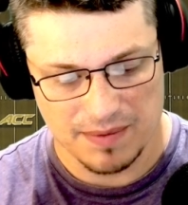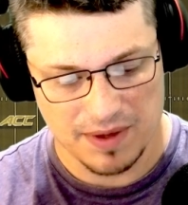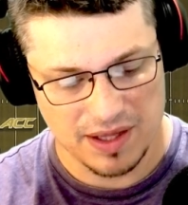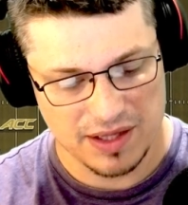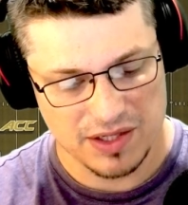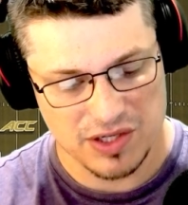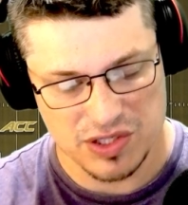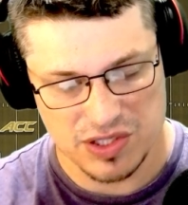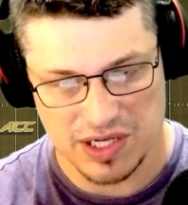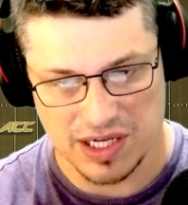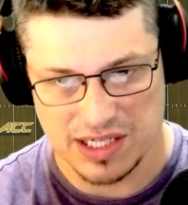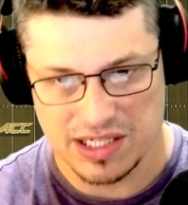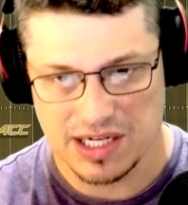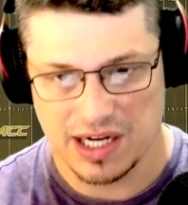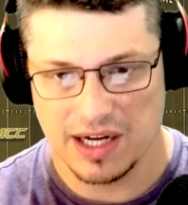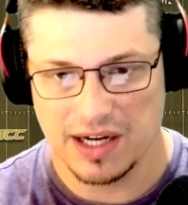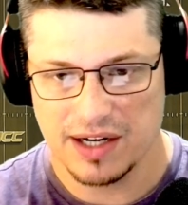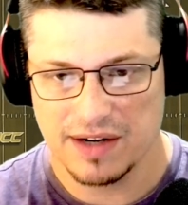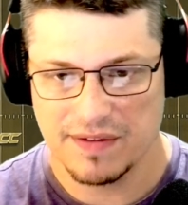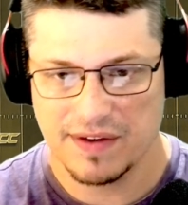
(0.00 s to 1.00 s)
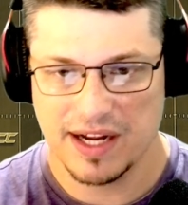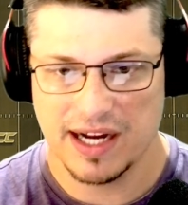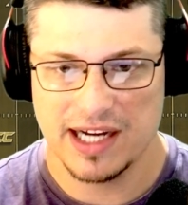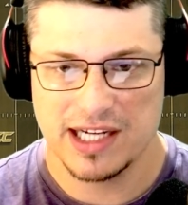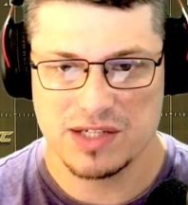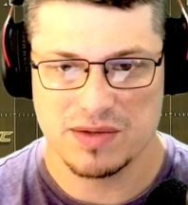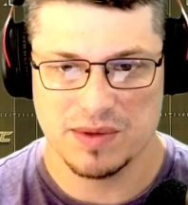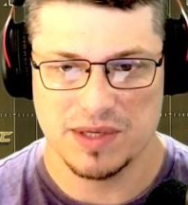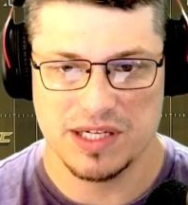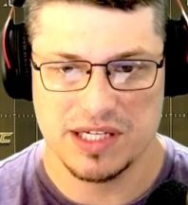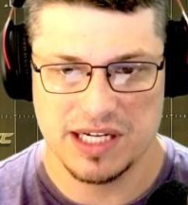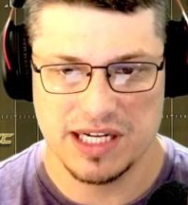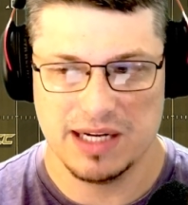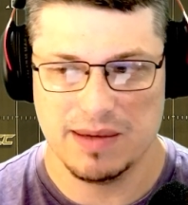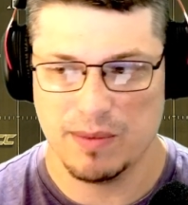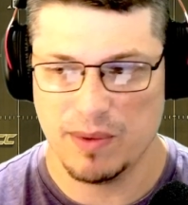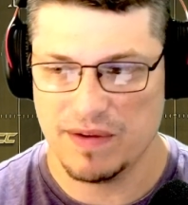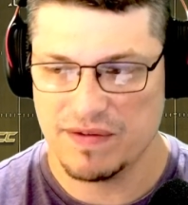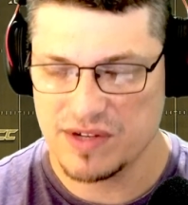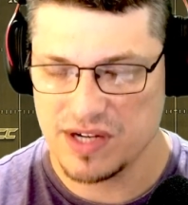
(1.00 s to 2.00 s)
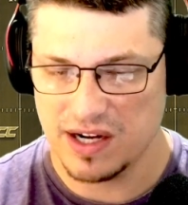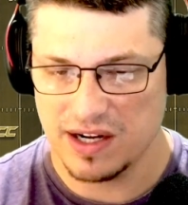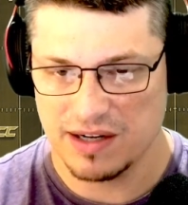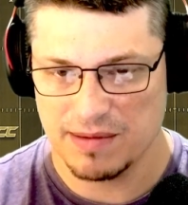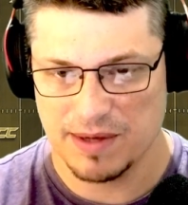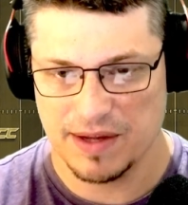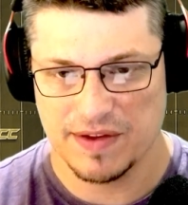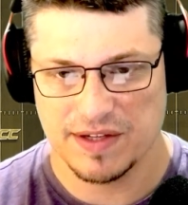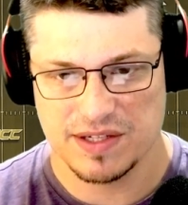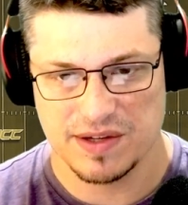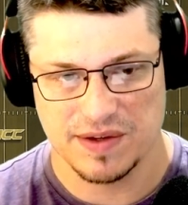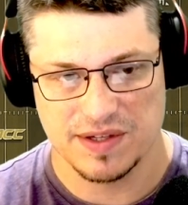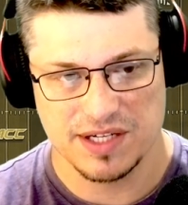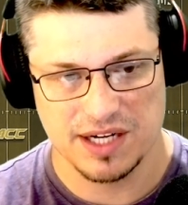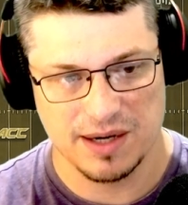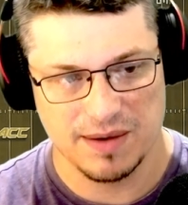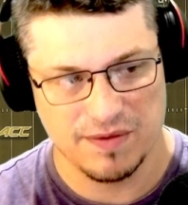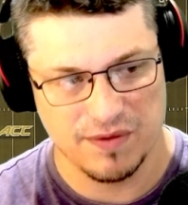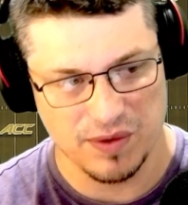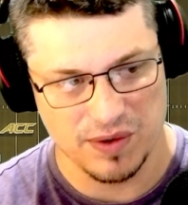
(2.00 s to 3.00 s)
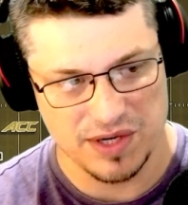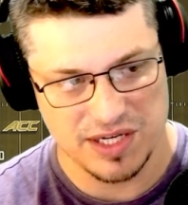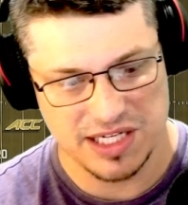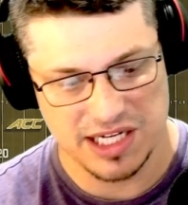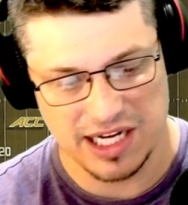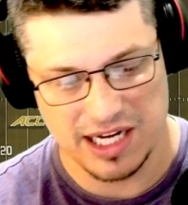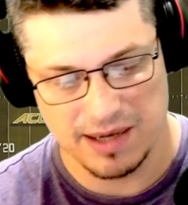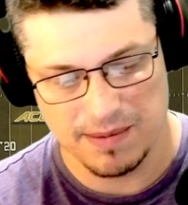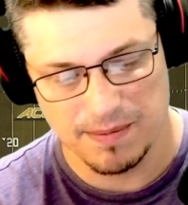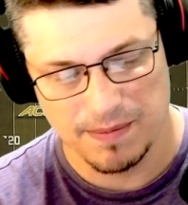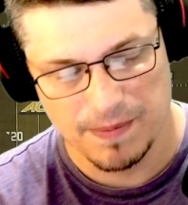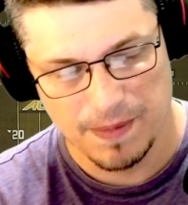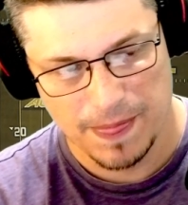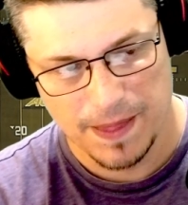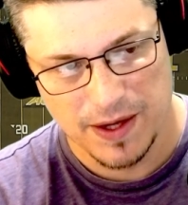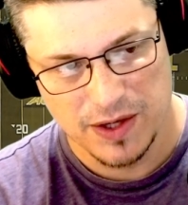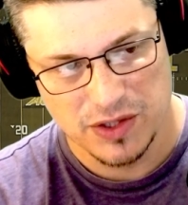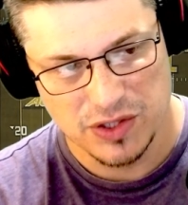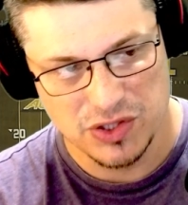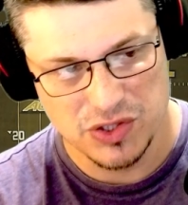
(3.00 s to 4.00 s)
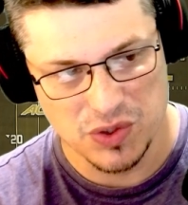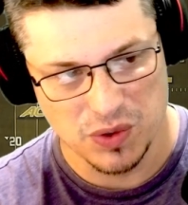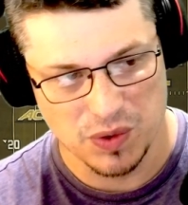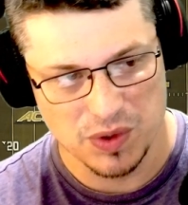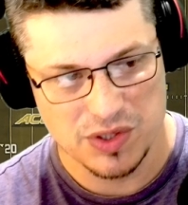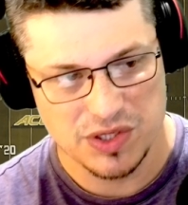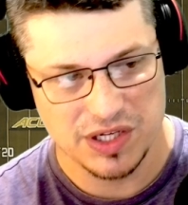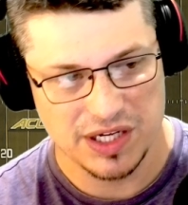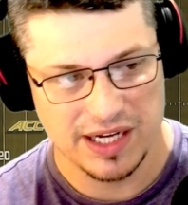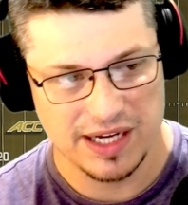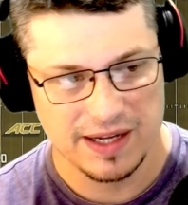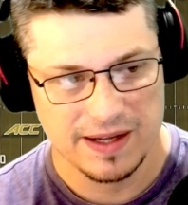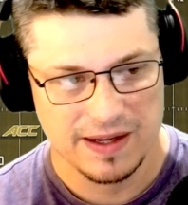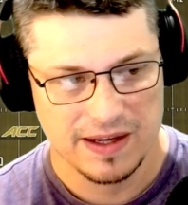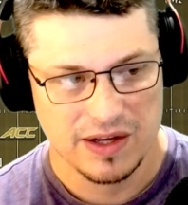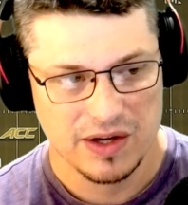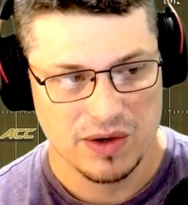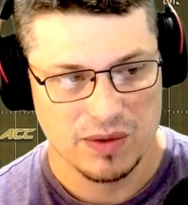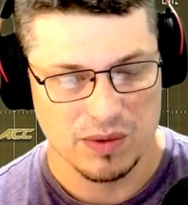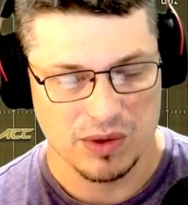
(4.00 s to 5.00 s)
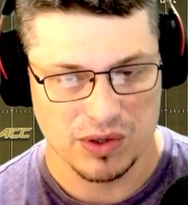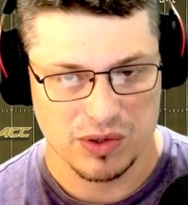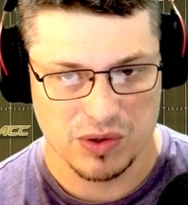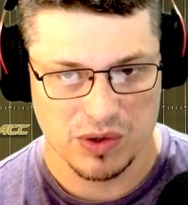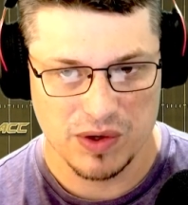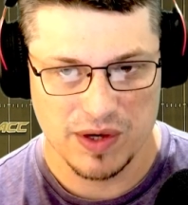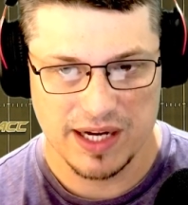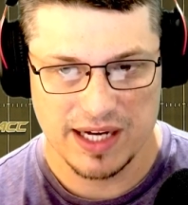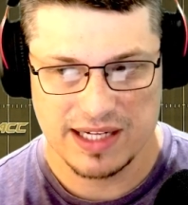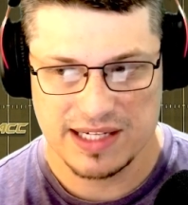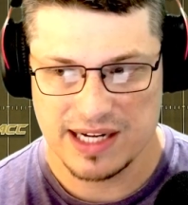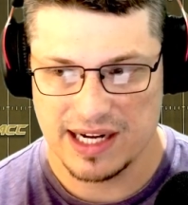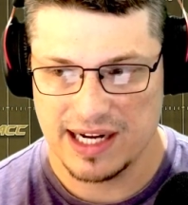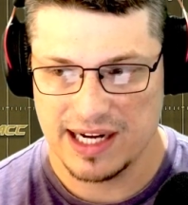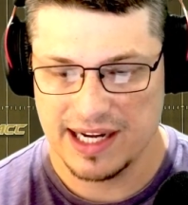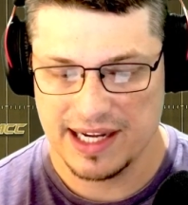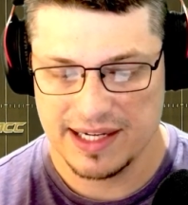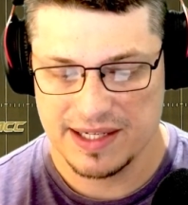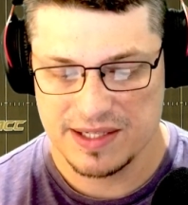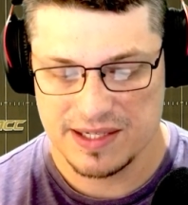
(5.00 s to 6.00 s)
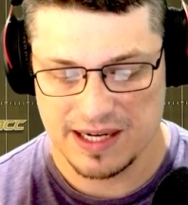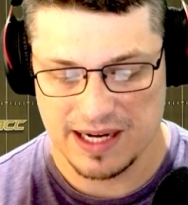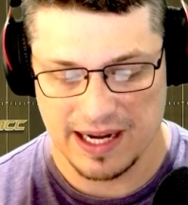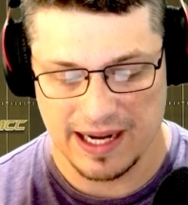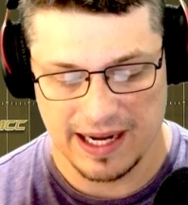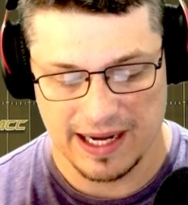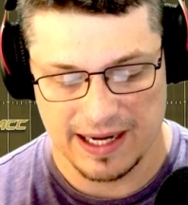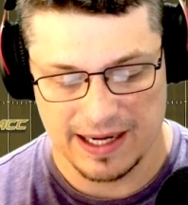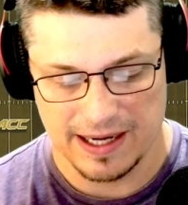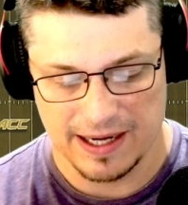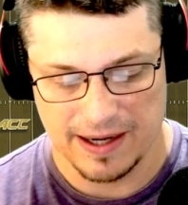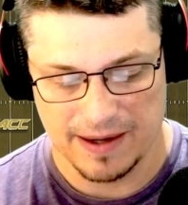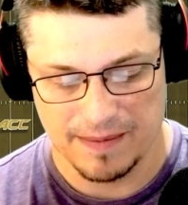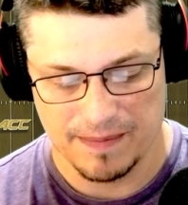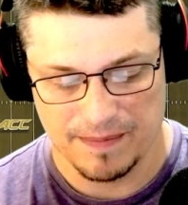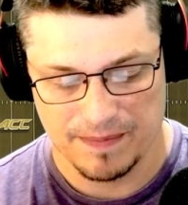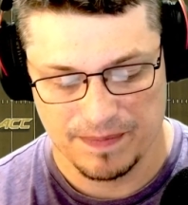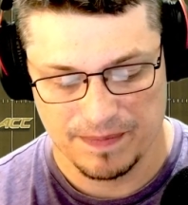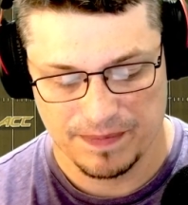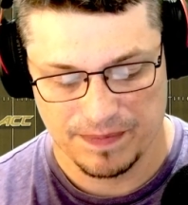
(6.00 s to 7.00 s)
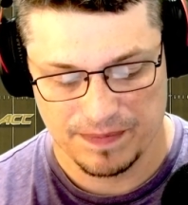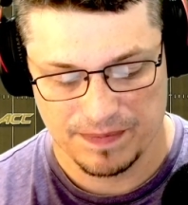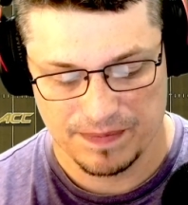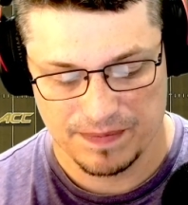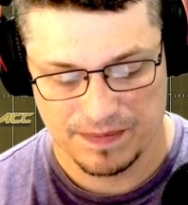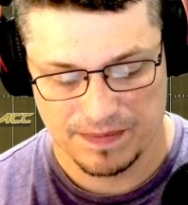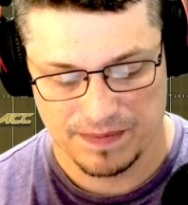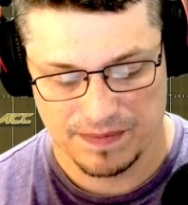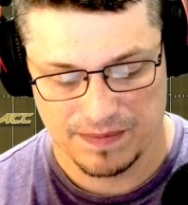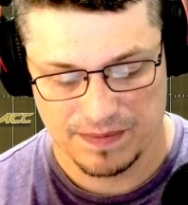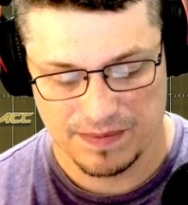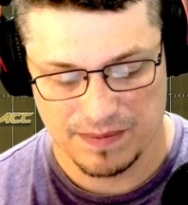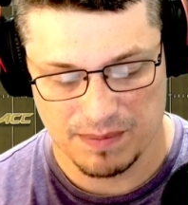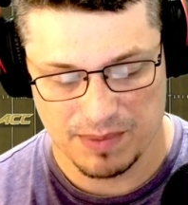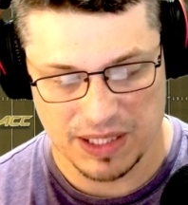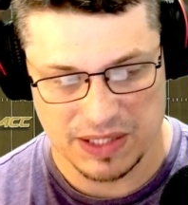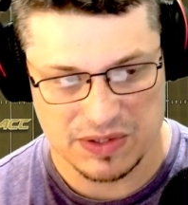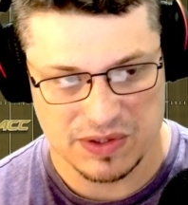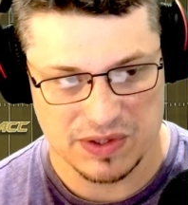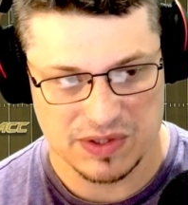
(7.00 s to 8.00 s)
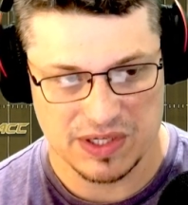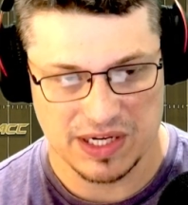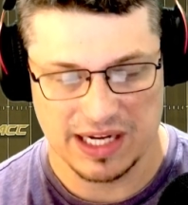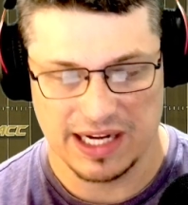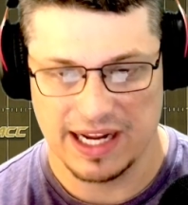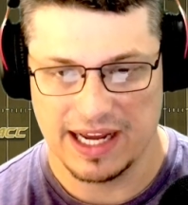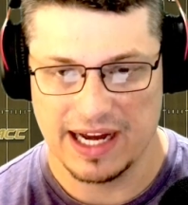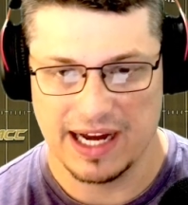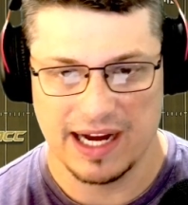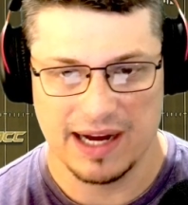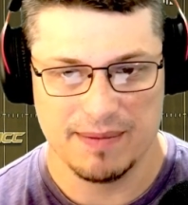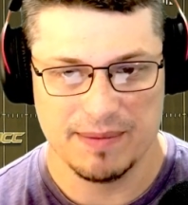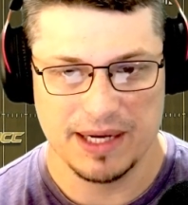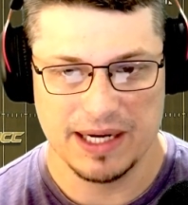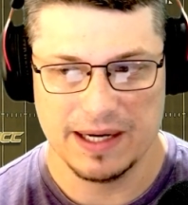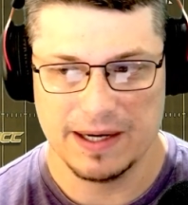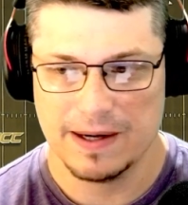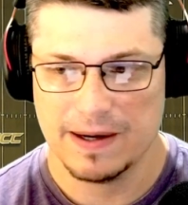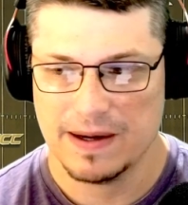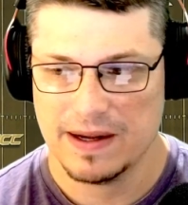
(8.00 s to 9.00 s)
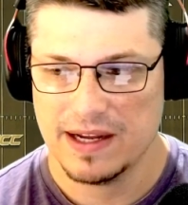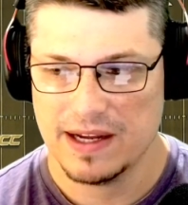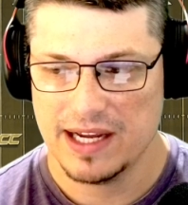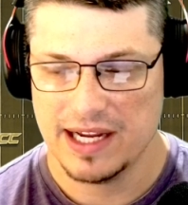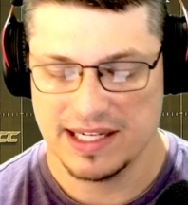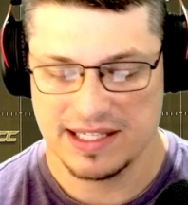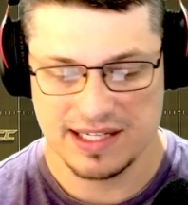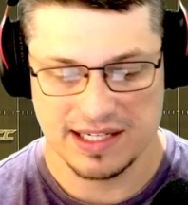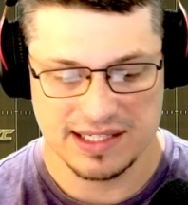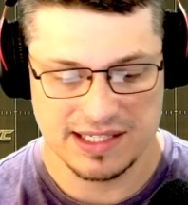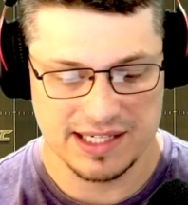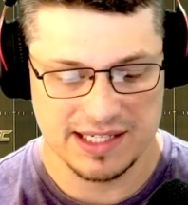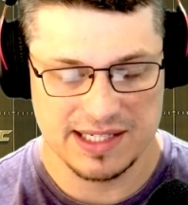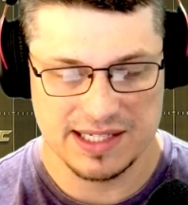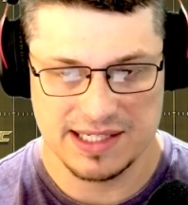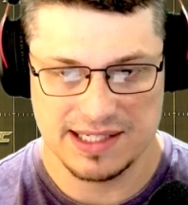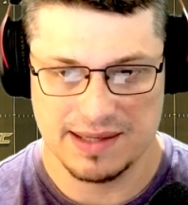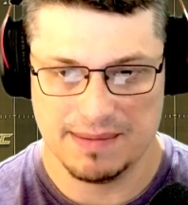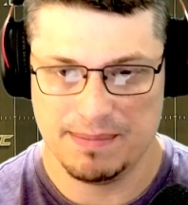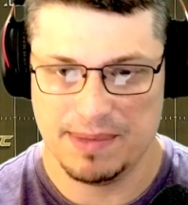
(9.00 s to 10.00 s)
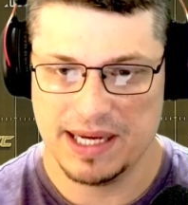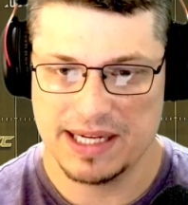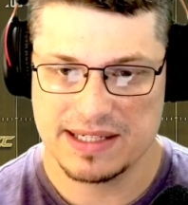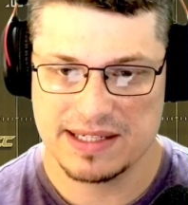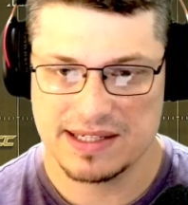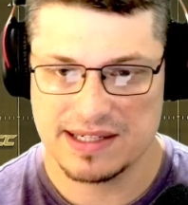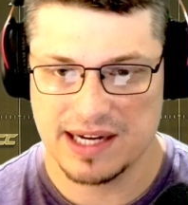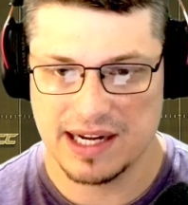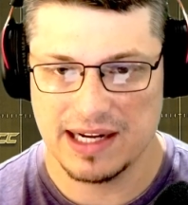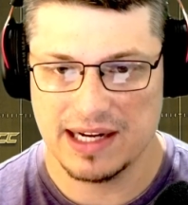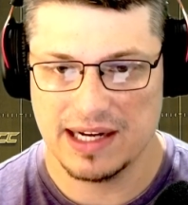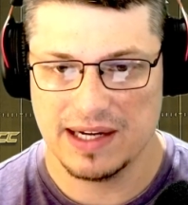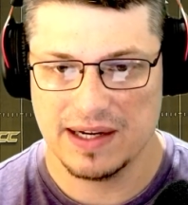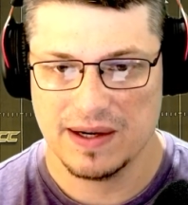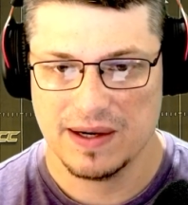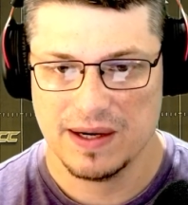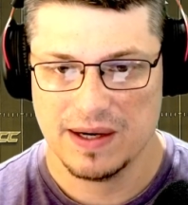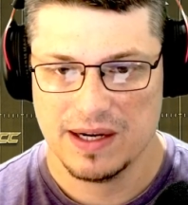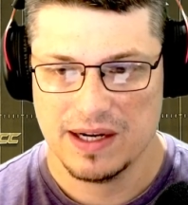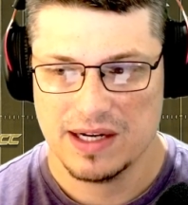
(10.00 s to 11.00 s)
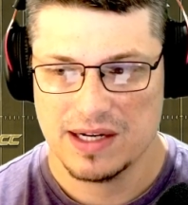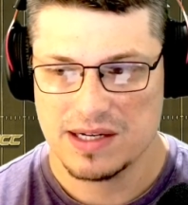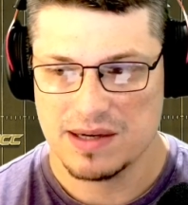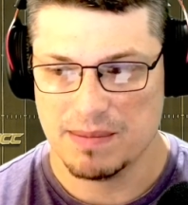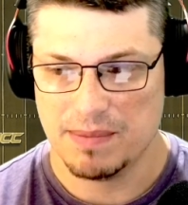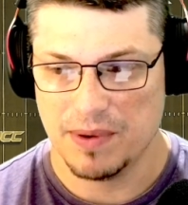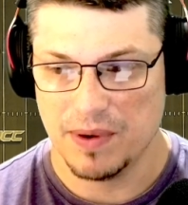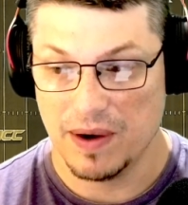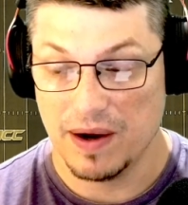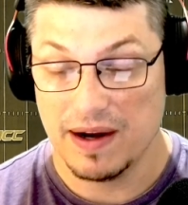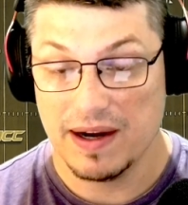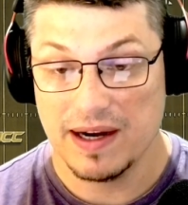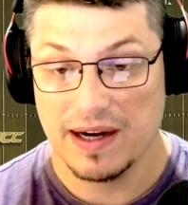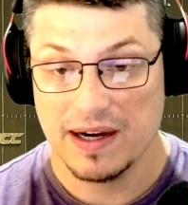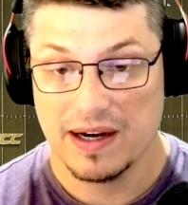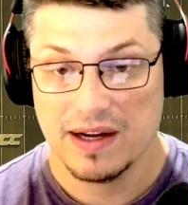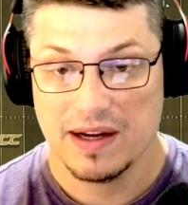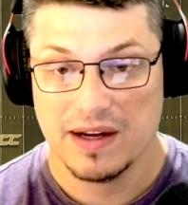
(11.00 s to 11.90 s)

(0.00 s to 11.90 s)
Just a ton of guys with deep, we've talked about this on the channel before, deep Georgia recruiting ties. And Buster said, yeah, I mean, he says this is the best state to play